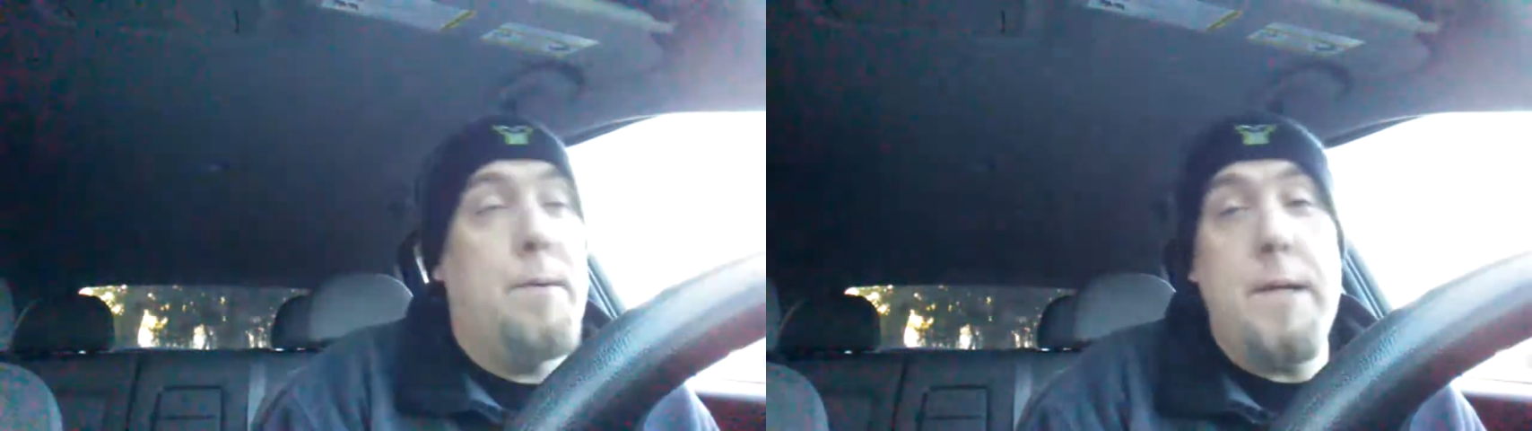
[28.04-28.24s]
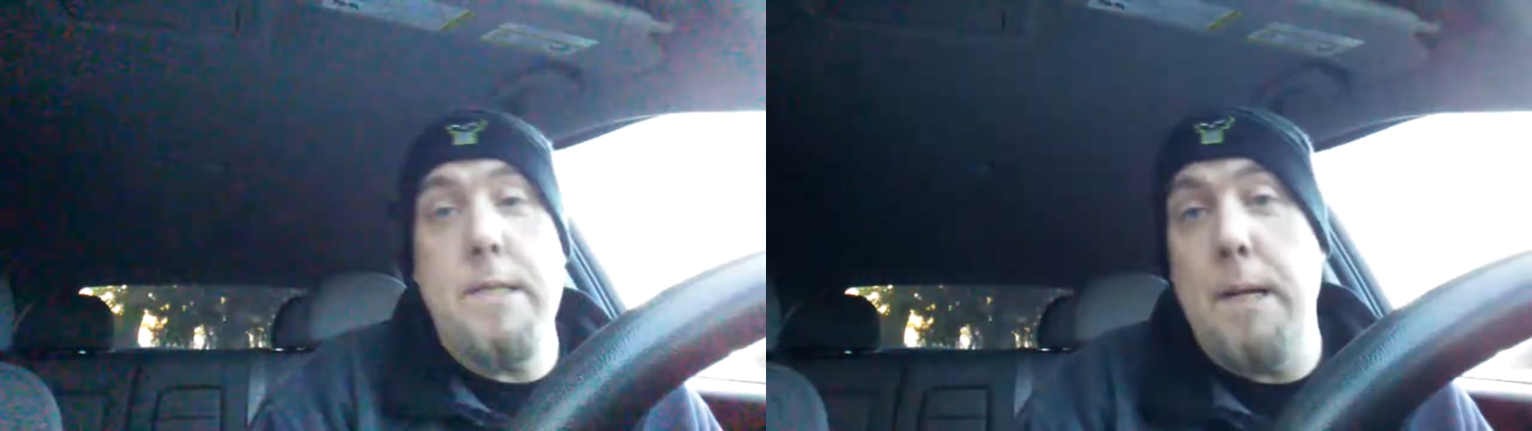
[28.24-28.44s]

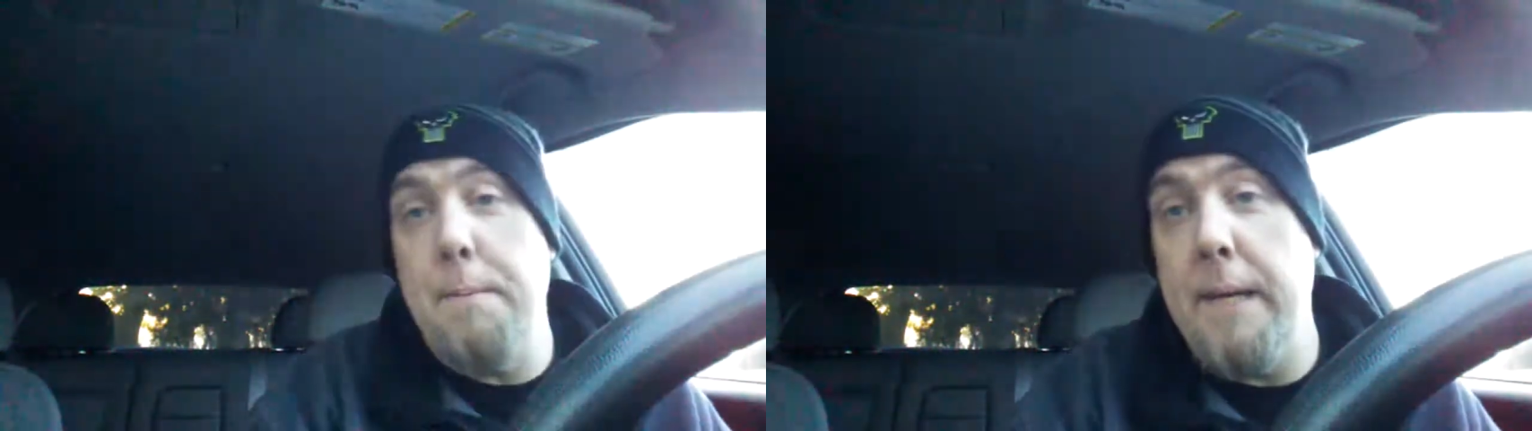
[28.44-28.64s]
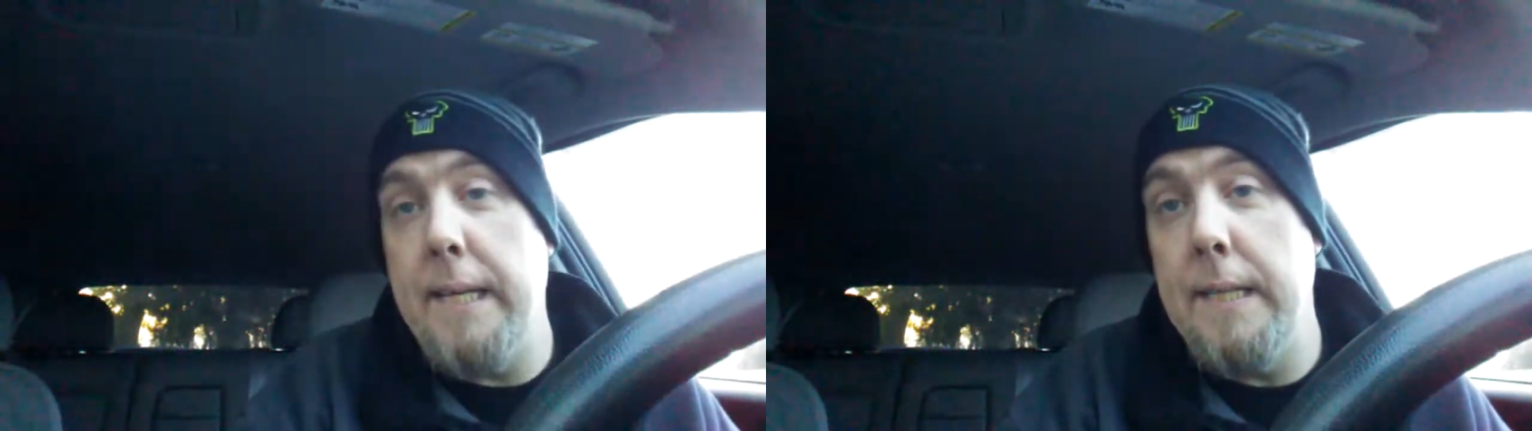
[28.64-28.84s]
the reason
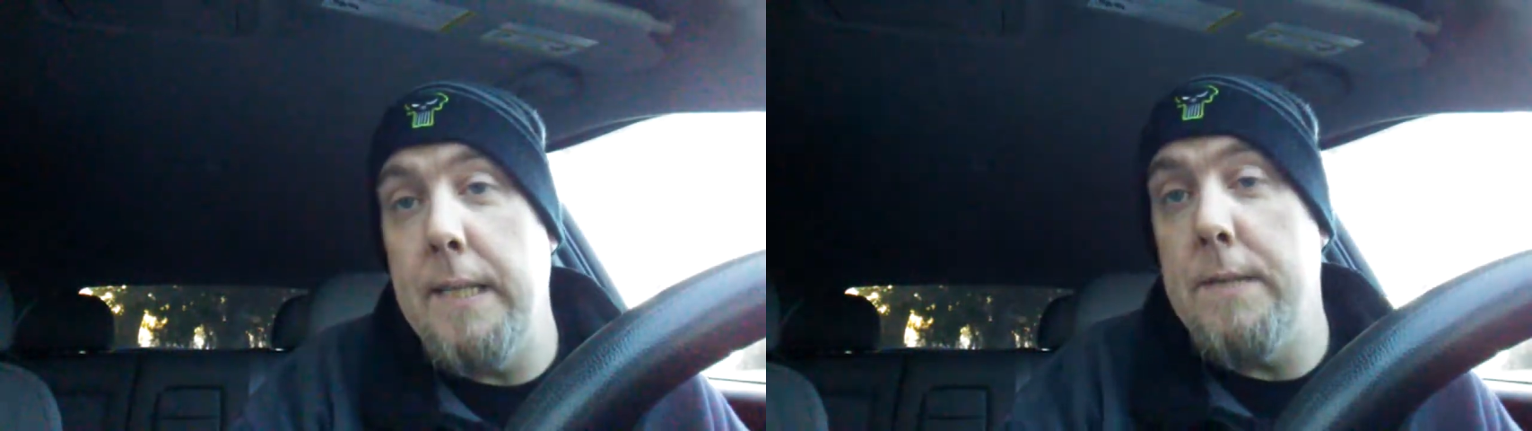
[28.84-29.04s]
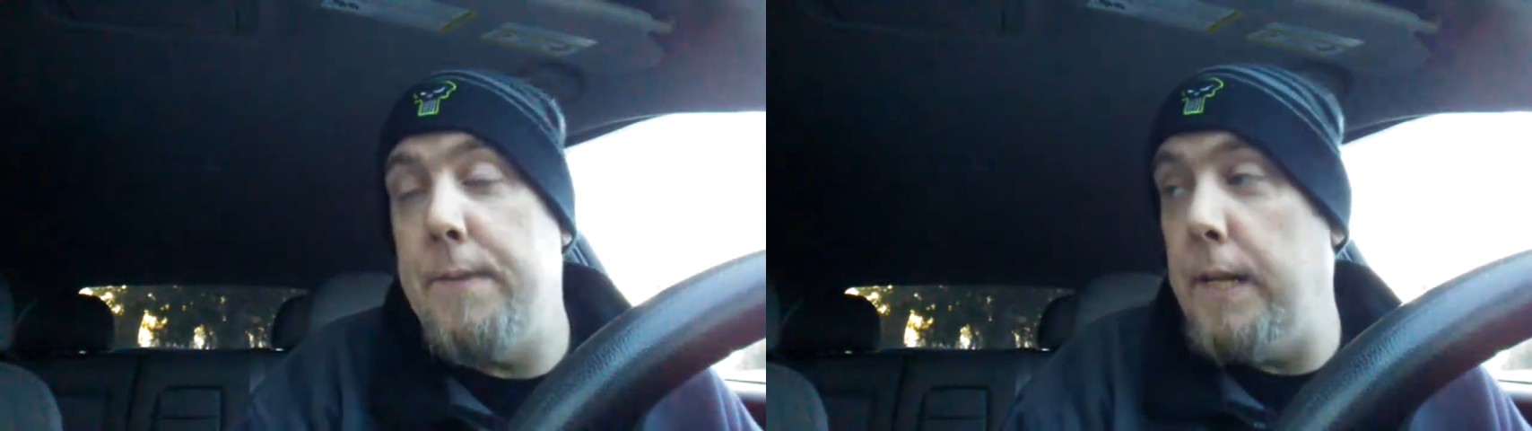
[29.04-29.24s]
I'm making
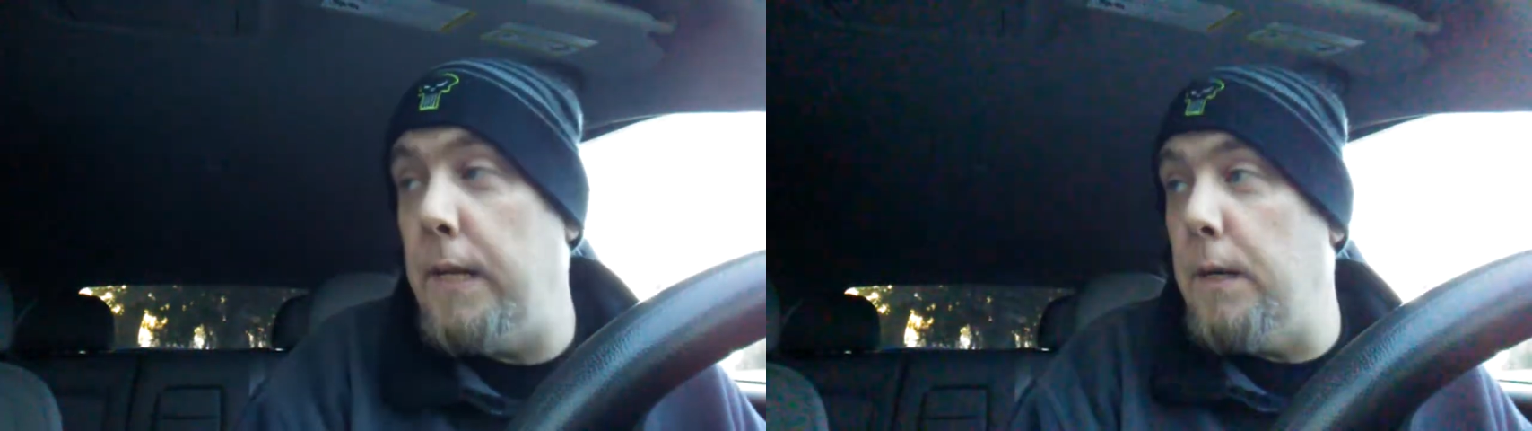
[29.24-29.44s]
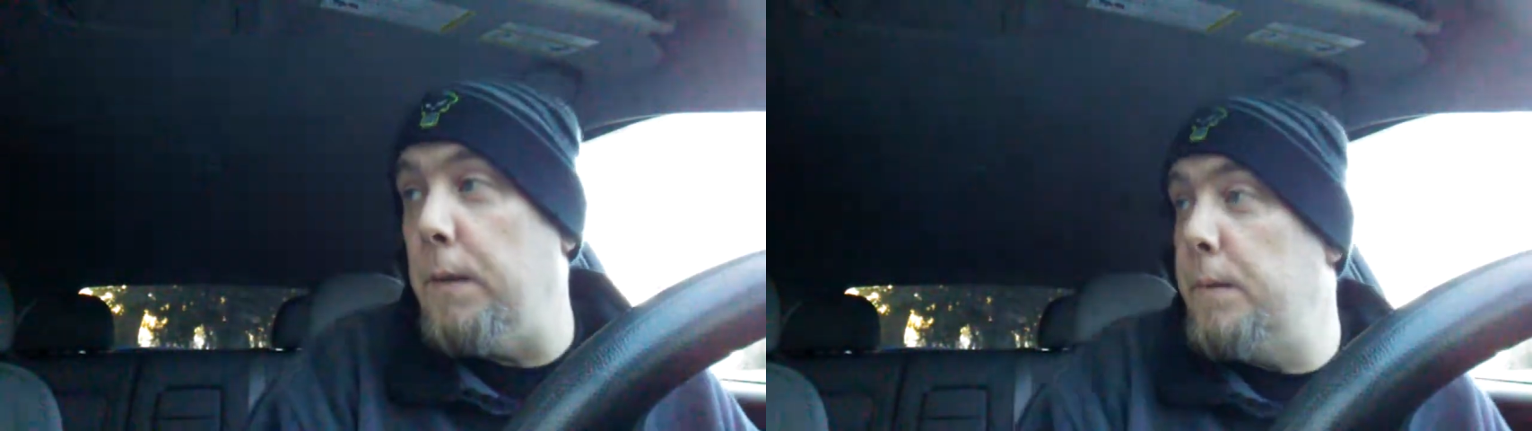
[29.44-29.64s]
this
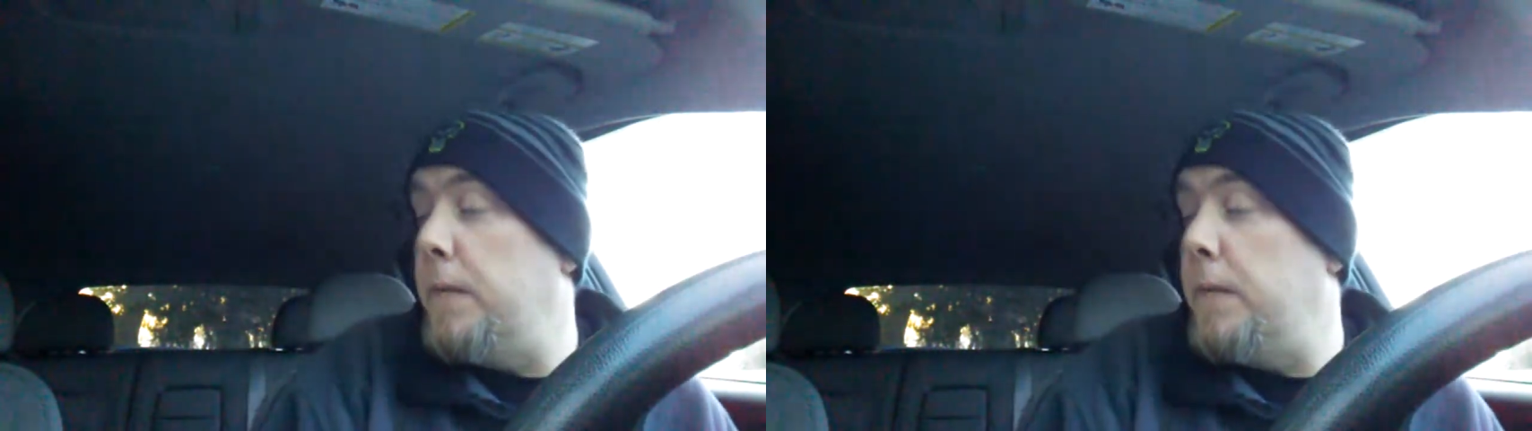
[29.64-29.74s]
video